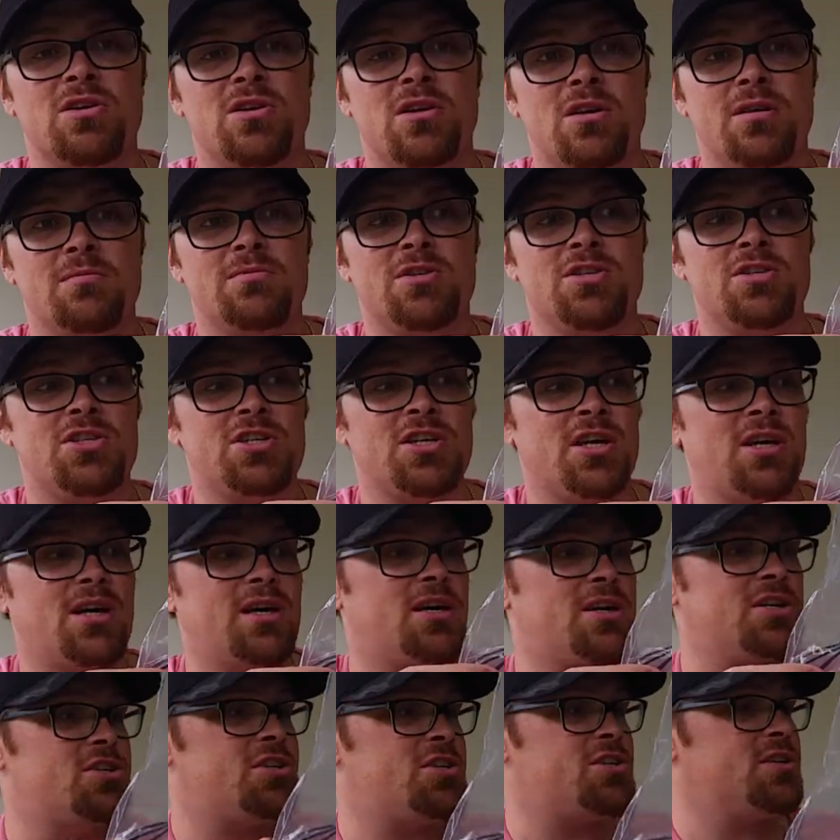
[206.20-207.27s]
time to
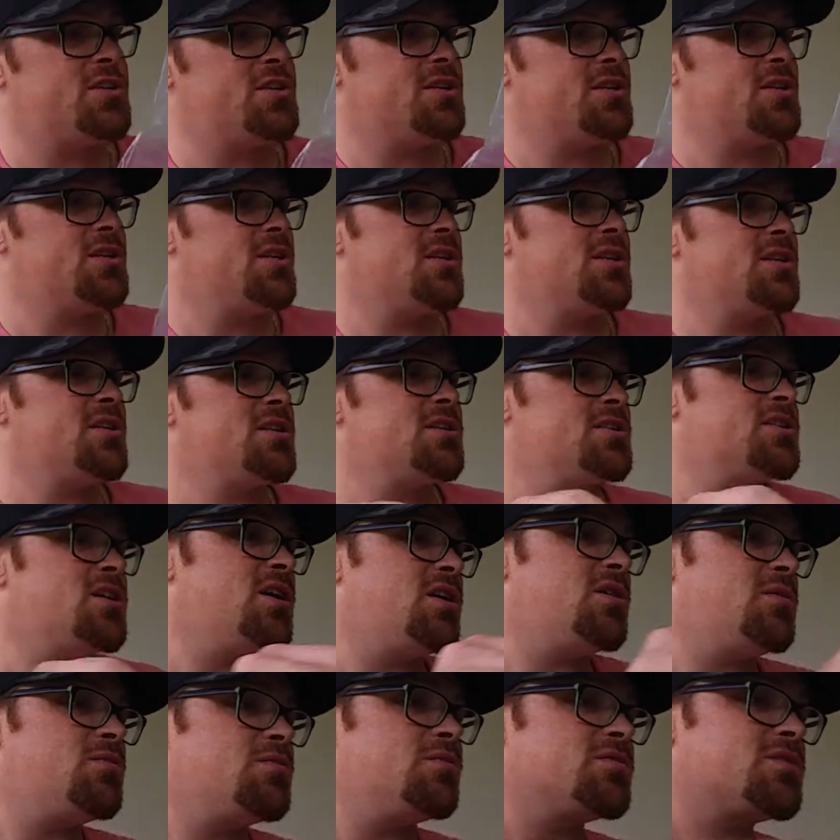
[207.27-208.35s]
charge.
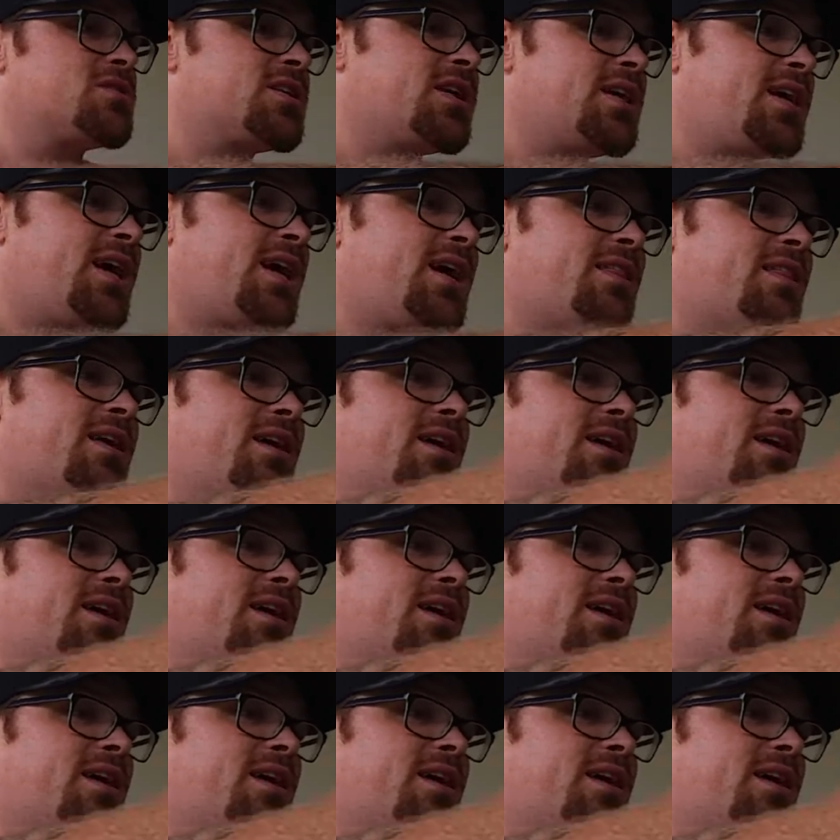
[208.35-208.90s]
So we'll see how